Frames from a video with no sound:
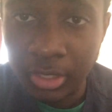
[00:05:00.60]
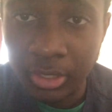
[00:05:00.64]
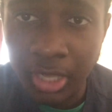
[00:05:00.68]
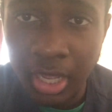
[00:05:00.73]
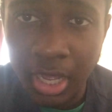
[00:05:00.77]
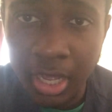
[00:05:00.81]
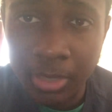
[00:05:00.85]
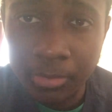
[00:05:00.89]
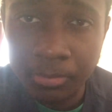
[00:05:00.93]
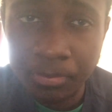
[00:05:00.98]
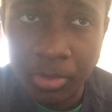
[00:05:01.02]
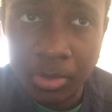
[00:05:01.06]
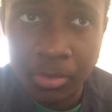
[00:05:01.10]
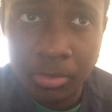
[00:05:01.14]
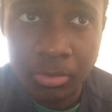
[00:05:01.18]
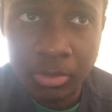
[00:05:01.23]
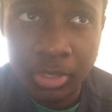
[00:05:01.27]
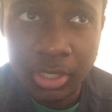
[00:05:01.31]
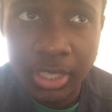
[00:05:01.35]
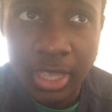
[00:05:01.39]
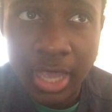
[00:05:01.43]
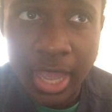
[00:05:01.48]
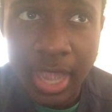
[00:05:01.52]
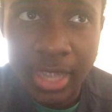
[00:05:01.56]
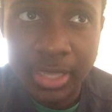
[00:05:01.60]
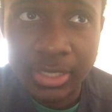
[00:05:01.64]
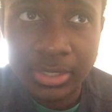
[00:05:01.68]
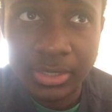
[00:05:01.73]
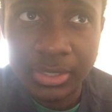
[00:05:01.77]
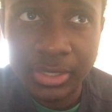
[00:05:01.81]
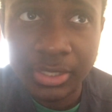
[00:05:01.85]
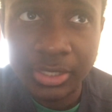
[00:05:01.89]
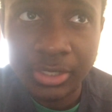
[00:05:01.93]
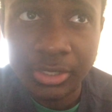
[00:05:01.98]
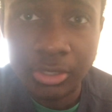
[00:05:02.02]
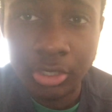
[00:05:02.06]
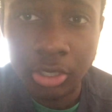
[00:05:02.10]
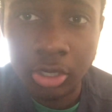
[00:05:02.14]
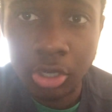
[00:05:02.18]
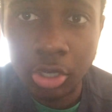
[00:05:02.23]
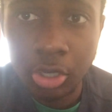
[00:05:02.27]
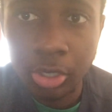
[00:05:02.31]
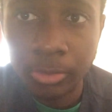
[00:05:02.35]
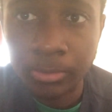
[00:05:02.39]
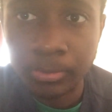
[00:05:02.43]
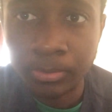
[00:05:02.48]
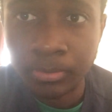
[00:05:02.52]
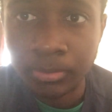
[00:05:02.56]
a lot of people be asking,
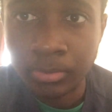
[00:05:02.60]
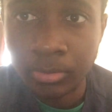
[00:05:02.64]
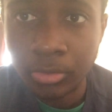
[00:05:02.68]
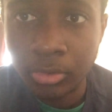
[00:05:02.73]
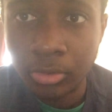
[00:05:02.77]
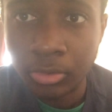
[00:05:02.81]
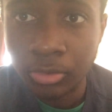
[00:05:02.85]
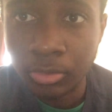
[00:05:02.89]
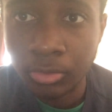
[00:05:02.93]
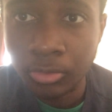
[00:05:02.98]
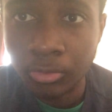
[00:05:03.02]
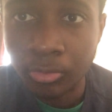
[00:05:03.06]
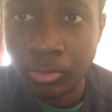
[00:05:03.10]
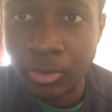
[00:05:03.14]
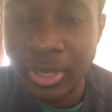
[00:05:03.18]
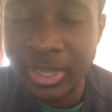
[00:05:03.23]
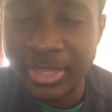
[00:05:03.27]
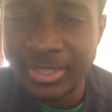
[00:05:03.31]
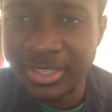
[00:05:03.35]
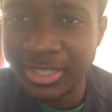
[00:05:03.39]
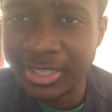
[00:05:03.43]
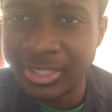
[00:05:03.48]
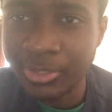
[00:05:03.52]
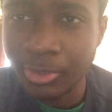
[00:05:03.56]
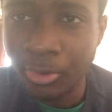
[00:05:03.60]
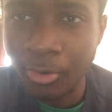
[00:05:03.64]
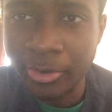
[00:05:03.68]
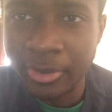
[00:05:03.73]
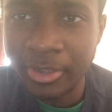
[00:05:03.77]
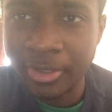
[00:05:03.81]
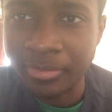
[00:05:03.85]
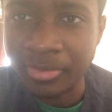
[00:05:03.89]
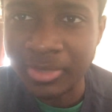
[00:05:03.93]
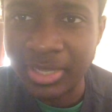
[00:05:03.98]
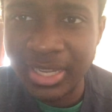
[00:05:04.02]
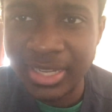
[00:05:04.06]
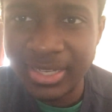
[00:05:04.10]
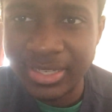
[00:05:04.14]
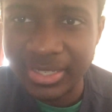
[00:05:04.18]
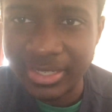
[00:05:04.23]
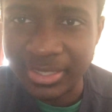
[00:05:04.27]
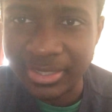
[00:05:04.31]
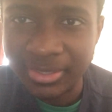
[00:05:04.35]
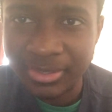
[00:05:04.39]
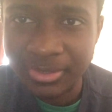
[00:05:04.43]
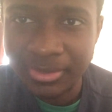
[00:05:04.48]
when's the story of Diddy?